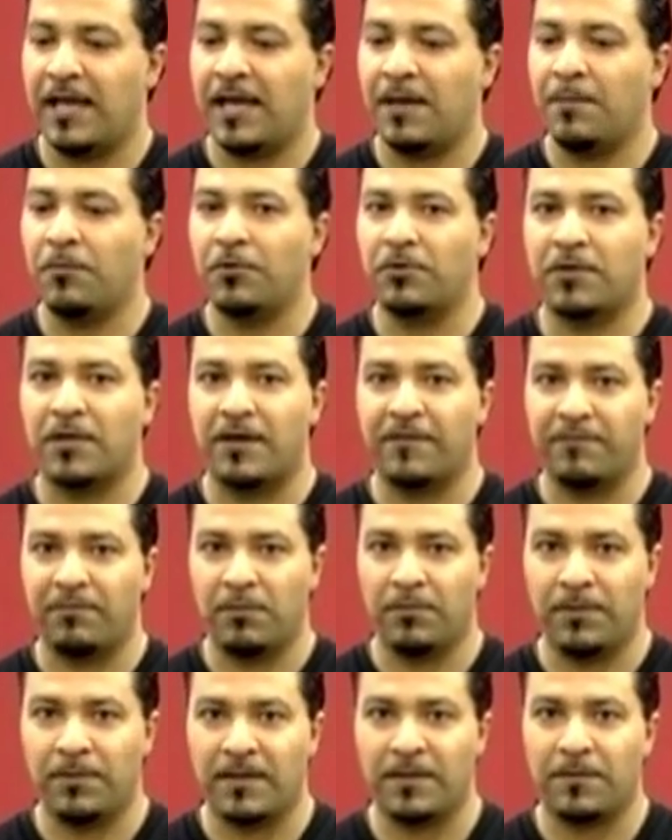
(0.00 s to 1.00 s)
and more
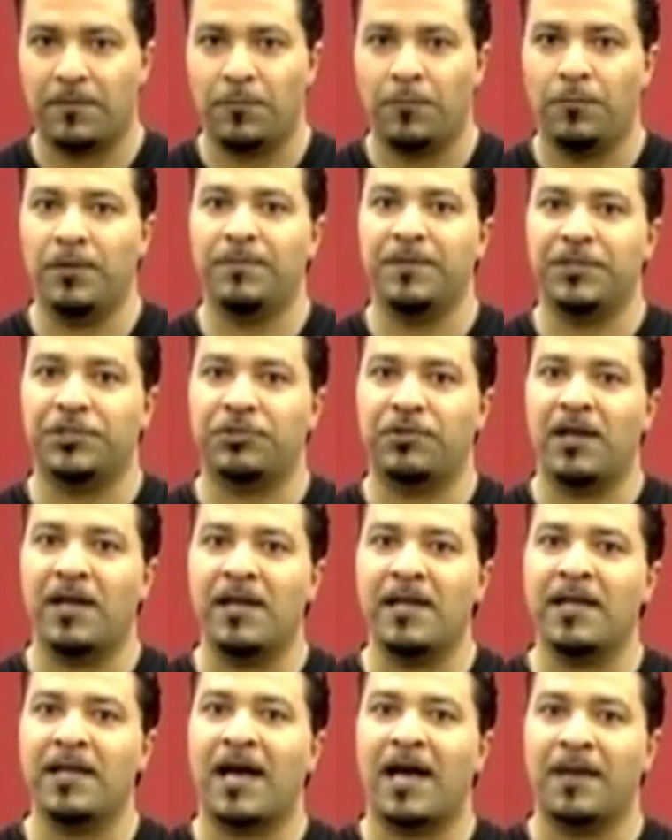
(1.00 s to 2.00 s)
comfortable with. We'll be
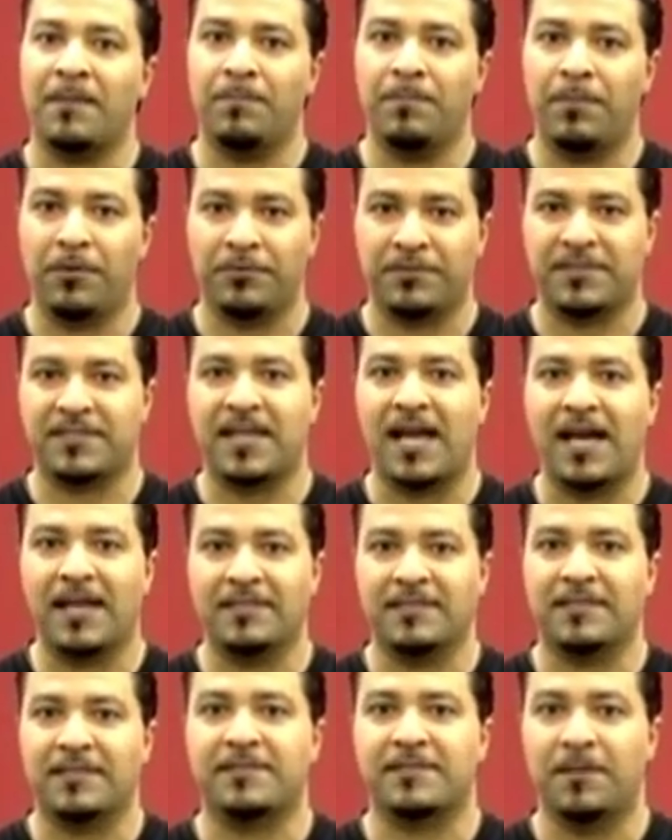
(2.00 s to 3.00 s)
training on both
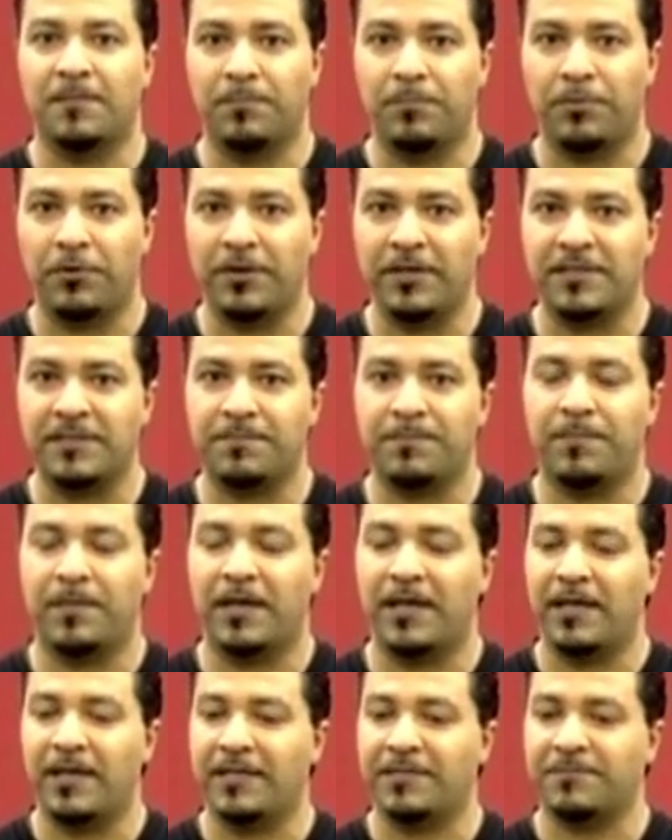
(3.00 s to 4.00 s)
sides at some point,
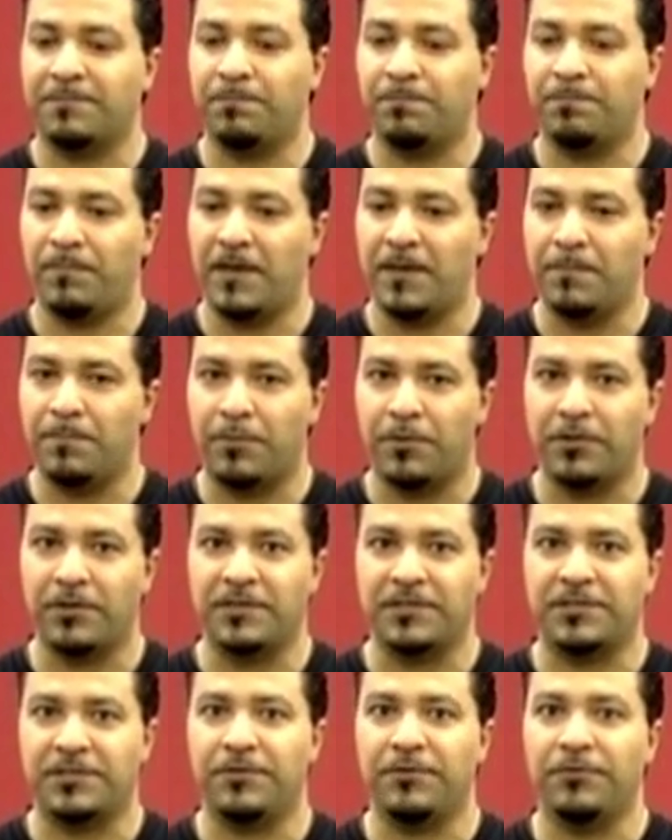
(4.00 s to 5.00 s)
but it's
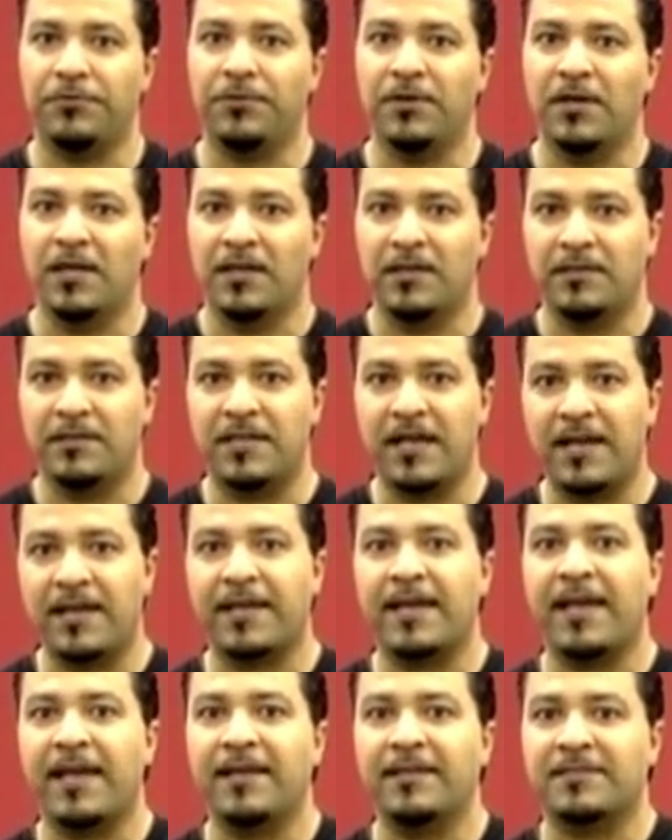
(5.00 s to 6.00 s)
important to
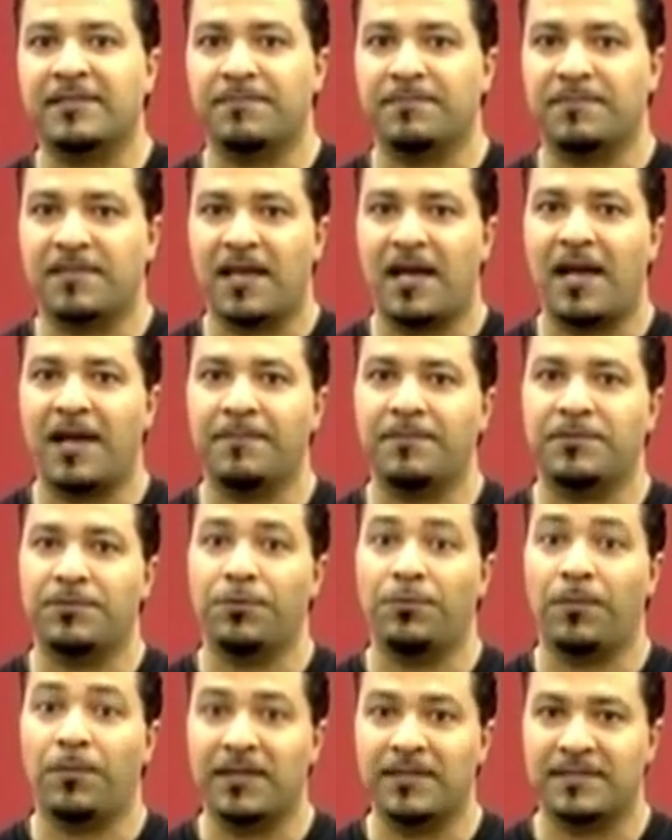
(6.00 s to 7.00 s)
dedicate some time
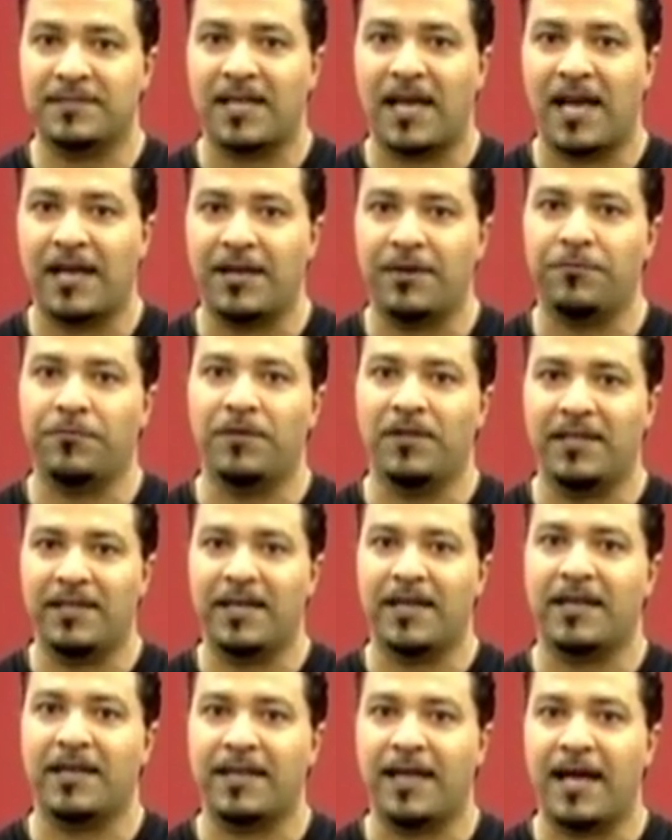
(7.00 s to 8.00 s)
to one side and really
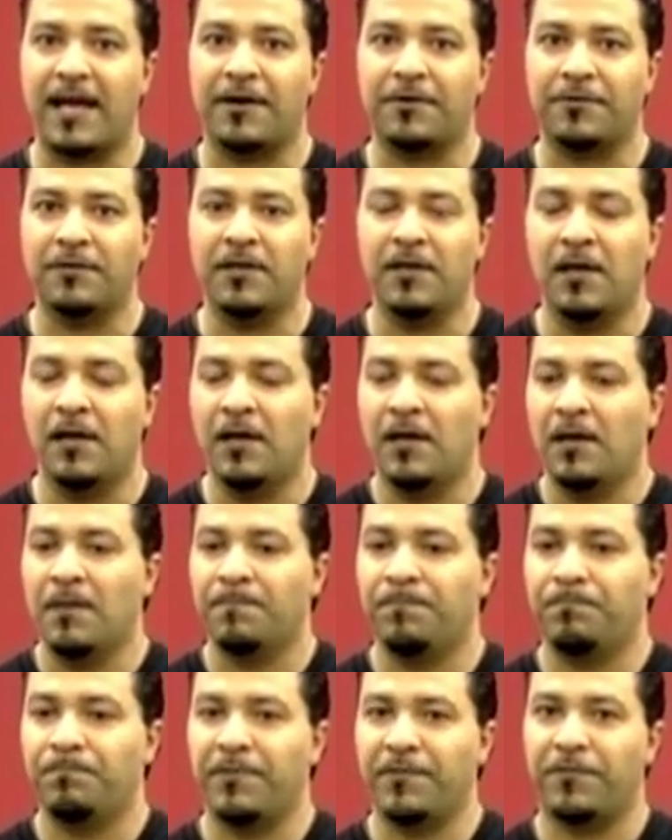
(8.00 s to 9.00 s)
get it down
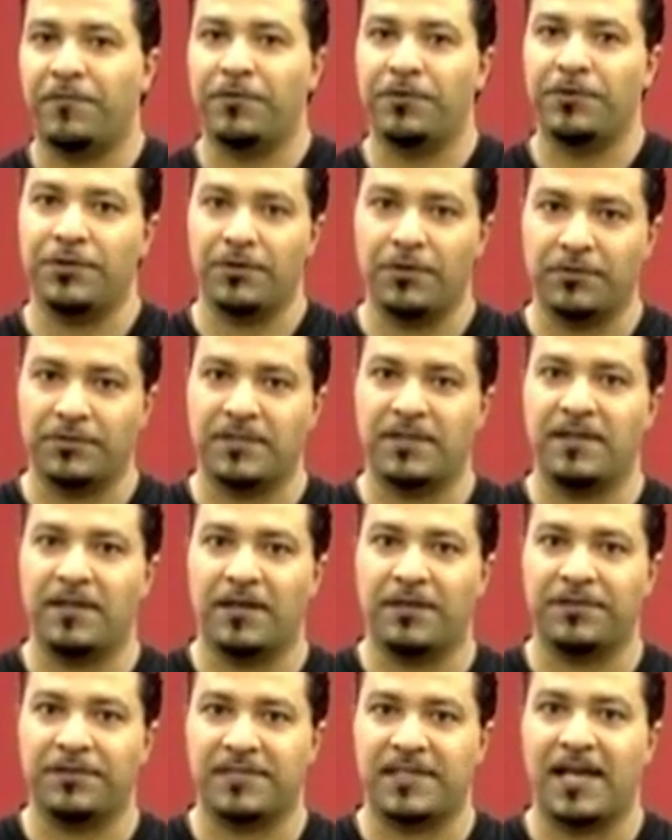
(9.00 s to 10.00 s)
before you go to the
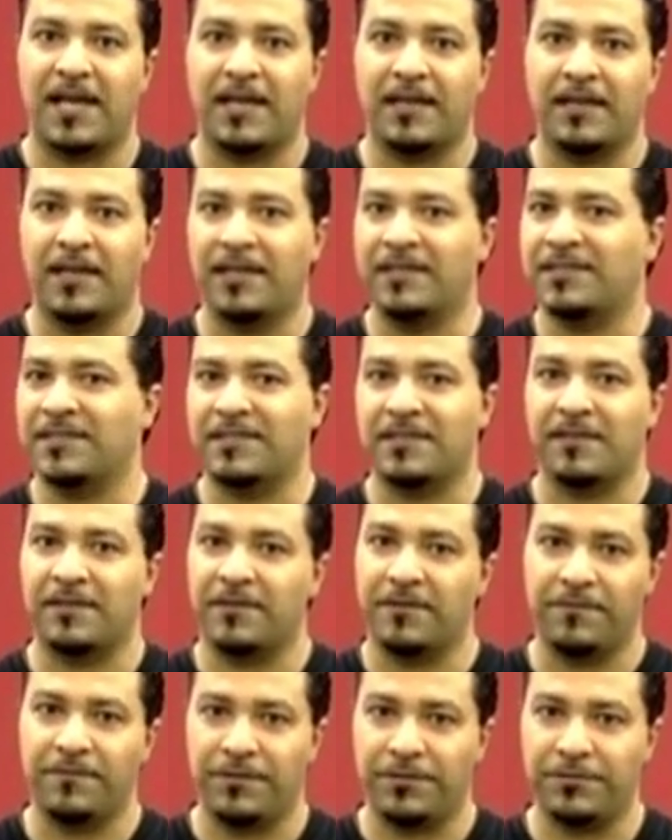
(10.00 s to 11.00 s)
other side. It's just going
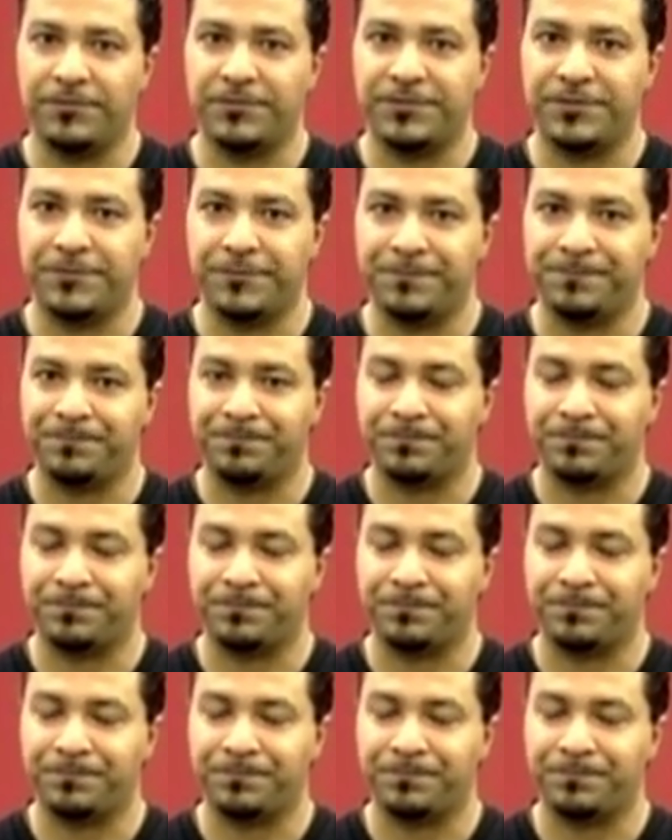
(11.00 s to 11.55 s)
to confuse you.